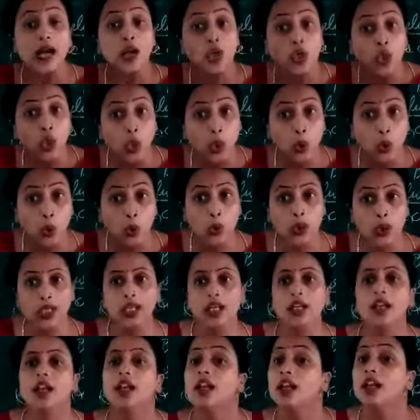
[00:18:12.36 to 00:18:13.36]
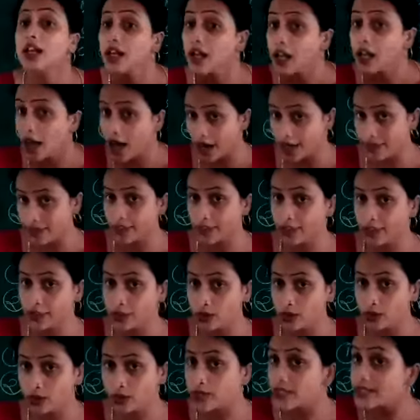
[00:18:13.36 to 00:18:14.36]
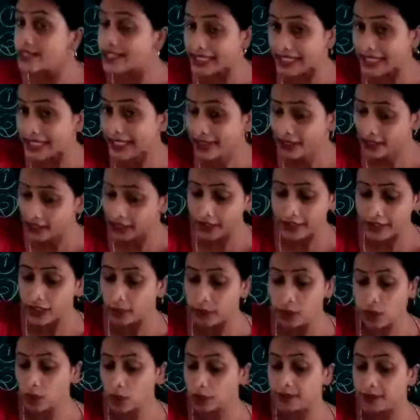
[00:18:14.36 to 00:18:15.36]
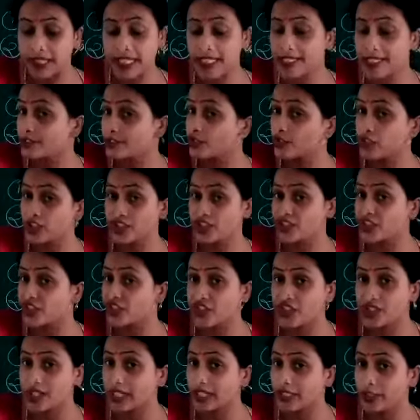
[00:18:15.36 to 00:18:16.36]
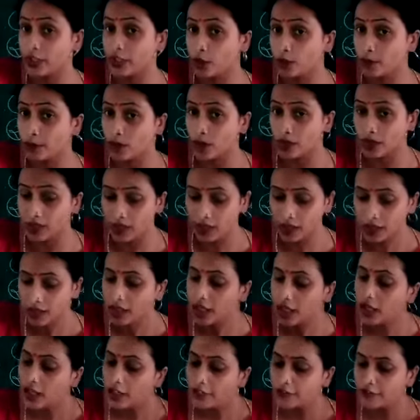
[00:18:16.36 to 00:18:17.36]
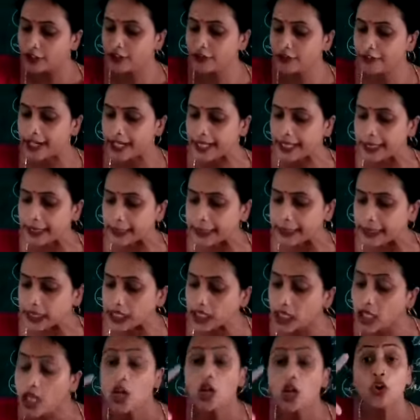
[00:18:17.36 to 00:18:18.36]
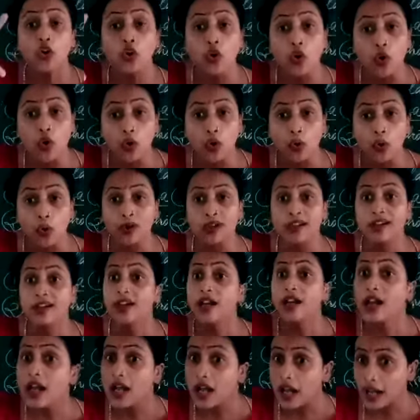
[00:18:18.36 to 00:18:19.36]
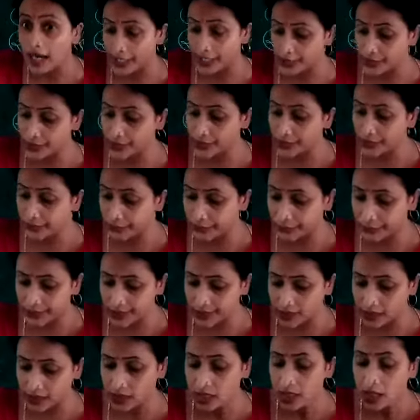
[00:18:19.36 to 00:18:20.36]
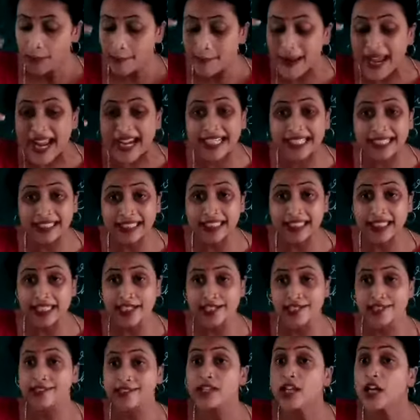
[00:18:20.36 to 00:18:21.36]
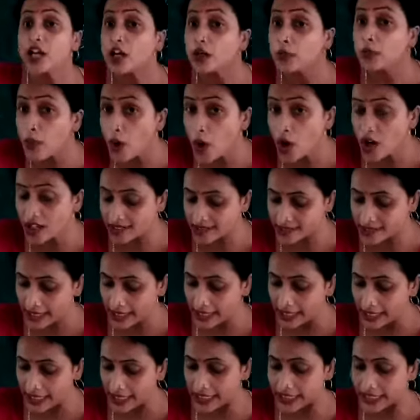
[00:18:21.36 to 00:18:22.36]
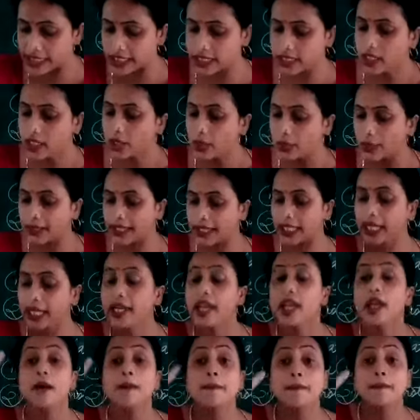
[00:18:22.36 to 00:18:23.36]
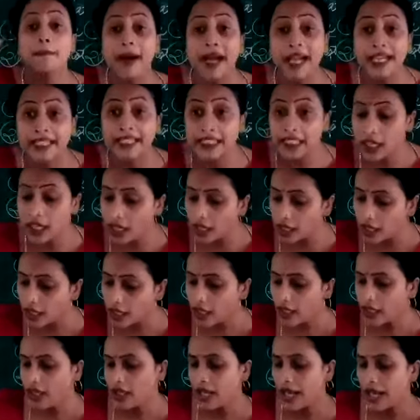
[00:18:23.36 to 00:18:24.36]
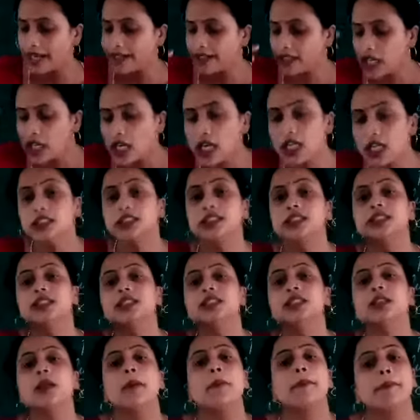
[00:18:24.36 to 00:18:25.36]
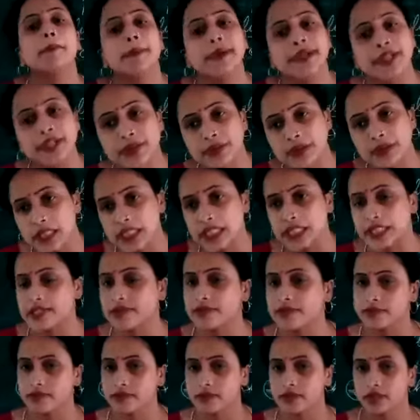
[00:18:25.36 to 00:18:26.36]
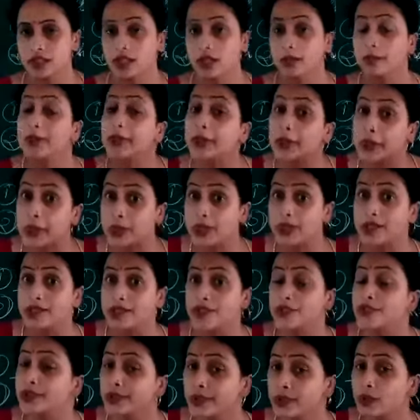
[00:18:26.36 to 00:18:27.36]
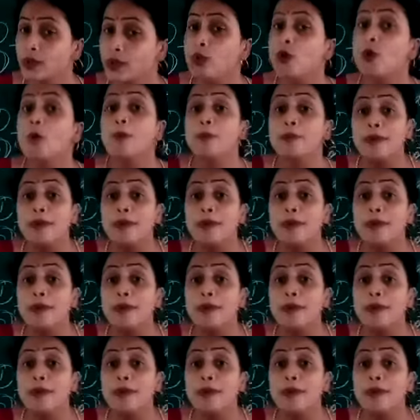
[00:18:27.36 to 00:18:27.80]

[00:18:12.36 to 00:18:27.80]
Coal, iron ore. See in the book, please just see in your book. We find here coal, iron ore, manganese, bauxite, okay, mica, and other minerals. Because you know,